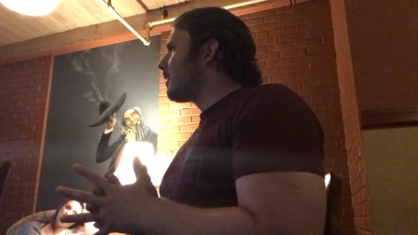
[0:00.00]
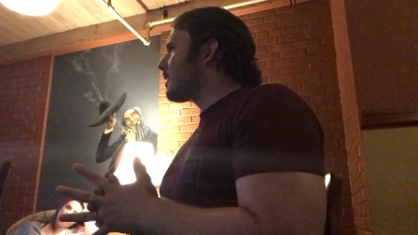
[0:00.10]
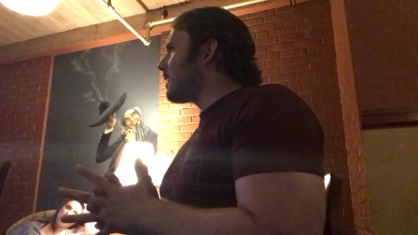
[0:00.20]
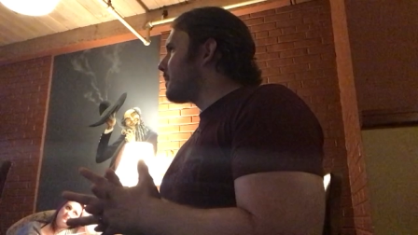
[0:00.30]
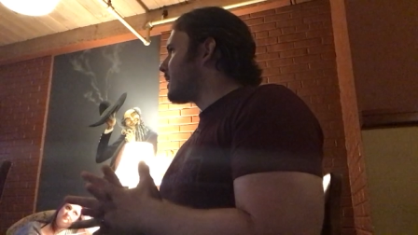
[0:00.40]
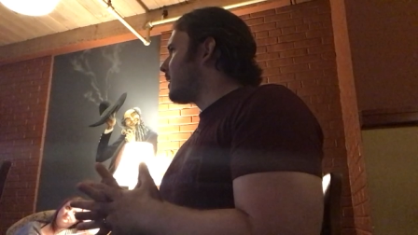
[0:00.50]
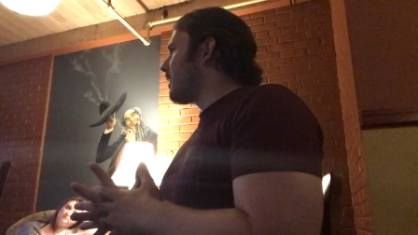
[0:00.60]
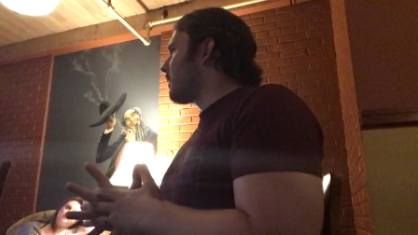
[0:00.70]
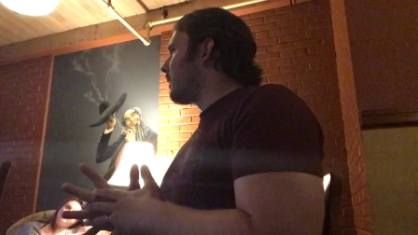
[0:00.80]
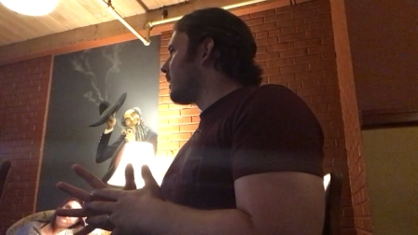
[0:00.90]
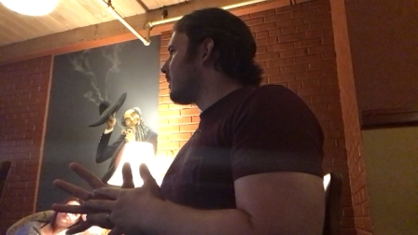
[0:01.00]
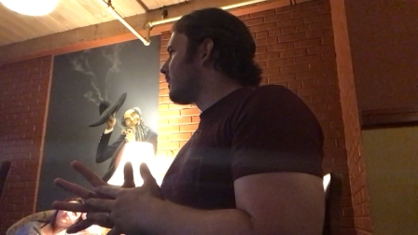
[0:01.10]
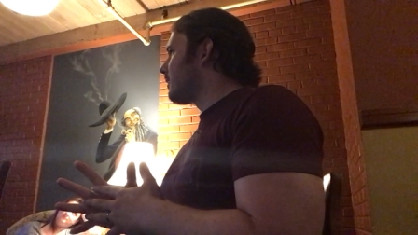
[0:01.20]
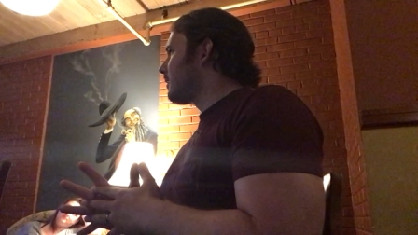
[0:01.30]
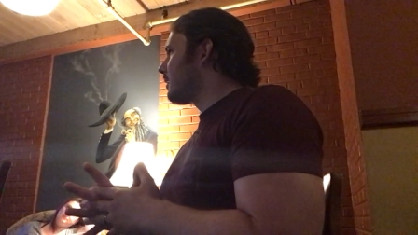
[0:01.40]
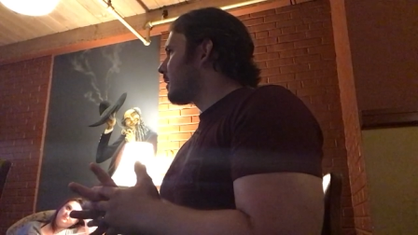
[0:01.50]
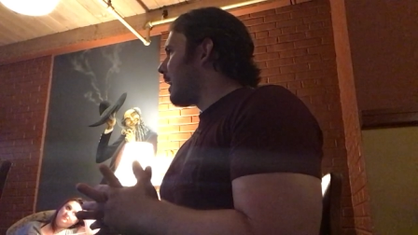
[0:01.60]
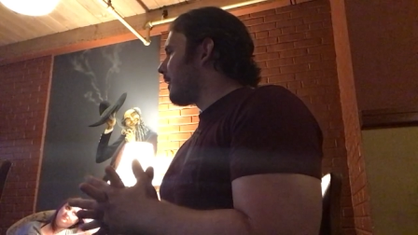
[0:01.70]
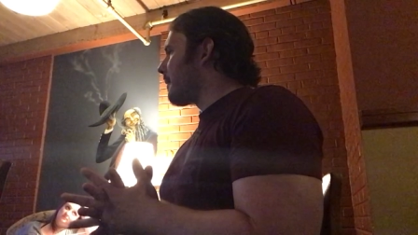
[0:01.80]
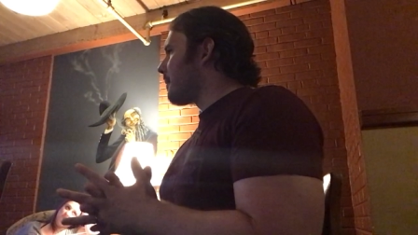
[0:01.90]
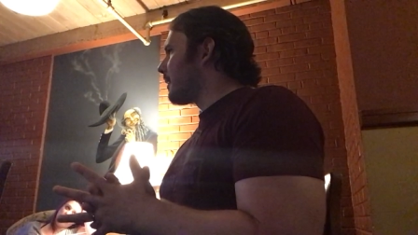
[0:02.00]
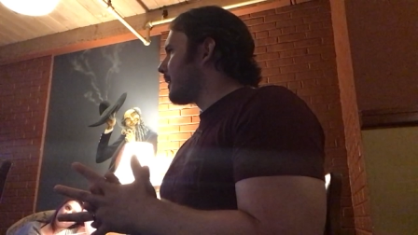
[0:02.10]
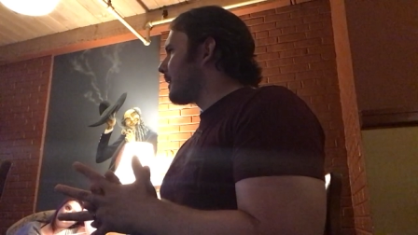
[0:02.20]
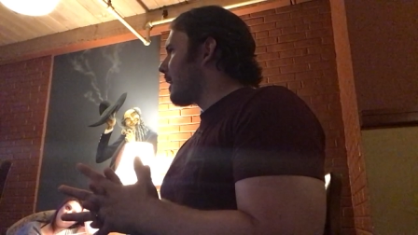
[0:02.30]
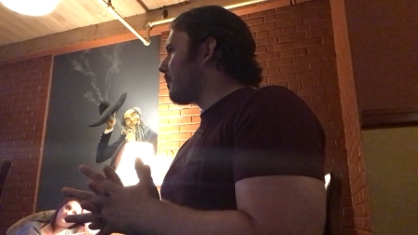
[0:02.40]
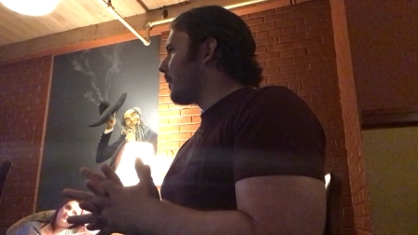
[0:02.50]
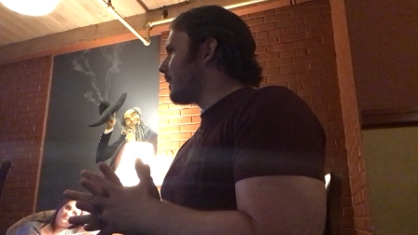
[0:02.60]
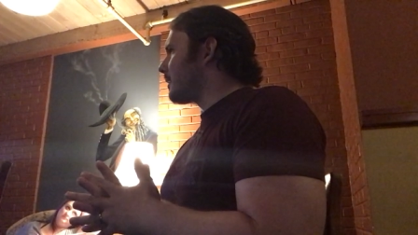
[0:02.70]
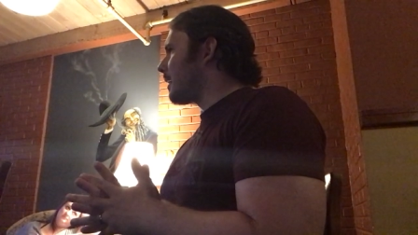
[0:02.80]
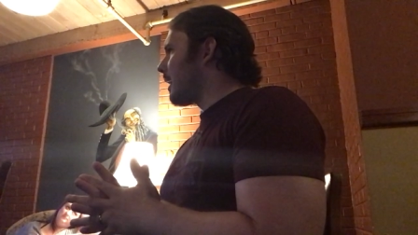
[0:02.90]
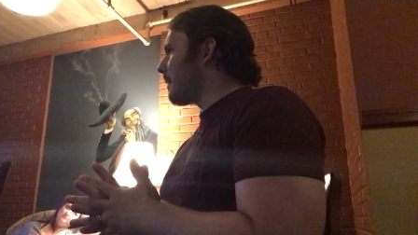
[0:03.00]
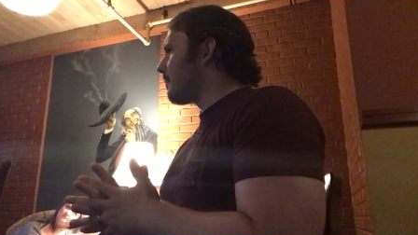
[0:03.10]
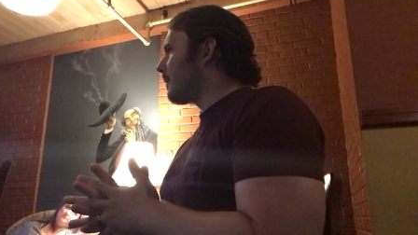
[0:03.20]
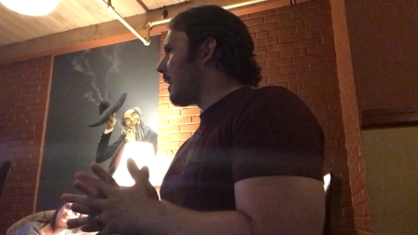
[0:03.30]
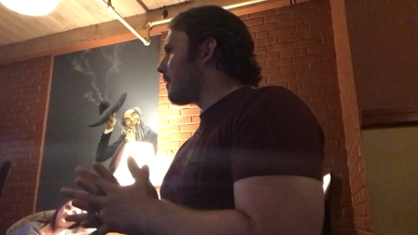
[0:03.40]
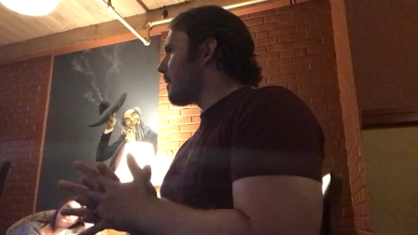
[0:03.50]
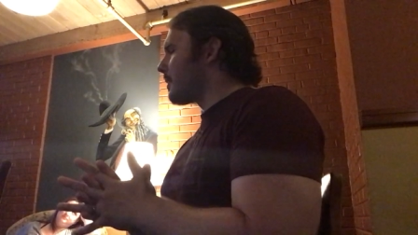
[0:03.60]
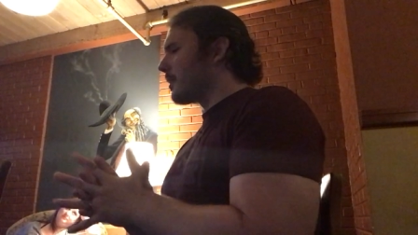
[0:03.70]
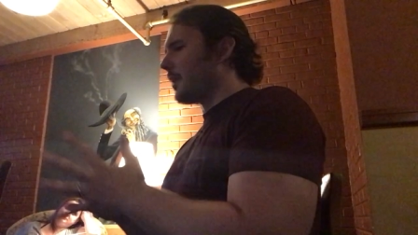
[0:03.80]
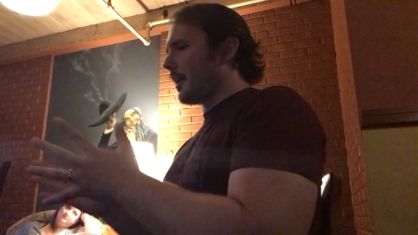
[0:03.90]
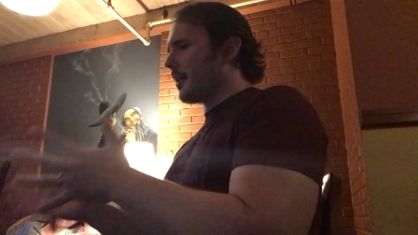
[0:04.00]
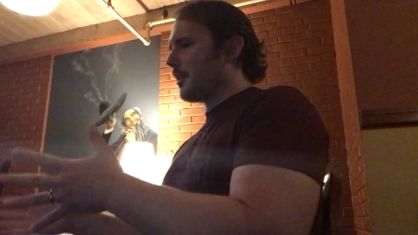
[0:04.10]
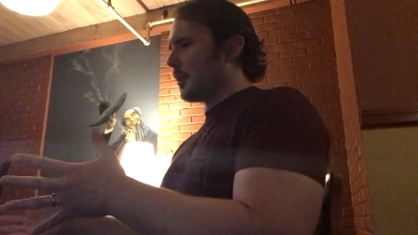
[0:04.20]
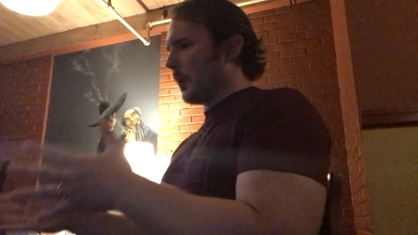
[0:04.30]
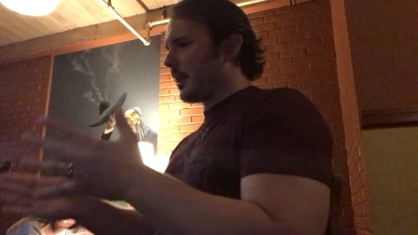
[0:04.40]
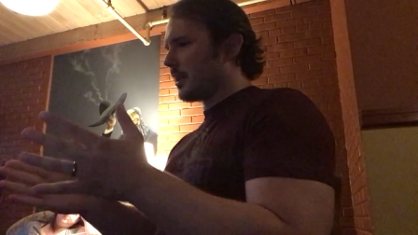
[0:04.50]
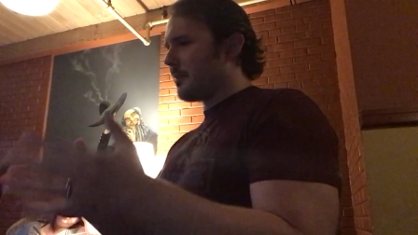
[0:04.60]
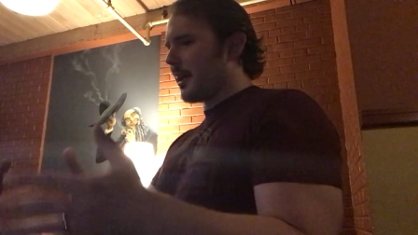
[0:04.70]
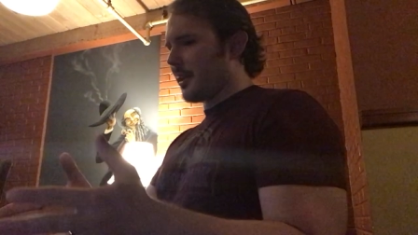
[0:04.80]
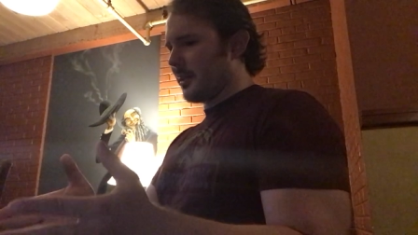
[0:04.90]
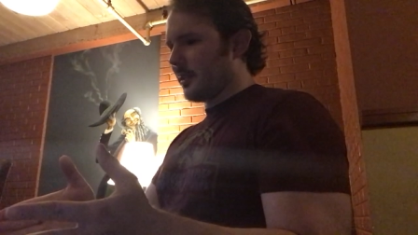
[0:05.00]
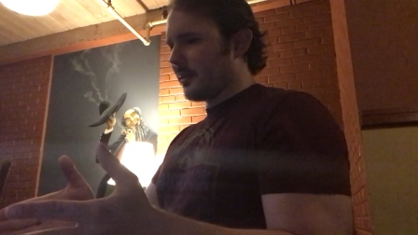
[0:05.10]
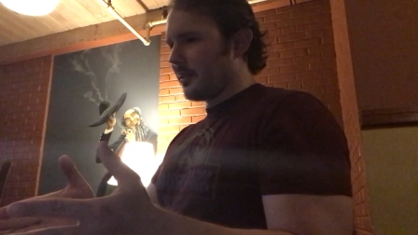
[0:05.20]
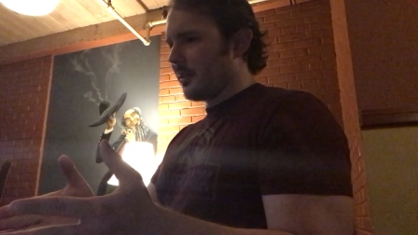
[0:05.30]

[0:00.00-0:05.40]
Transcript: Sleep is another one. I remember at that point in time, I remember like going to bed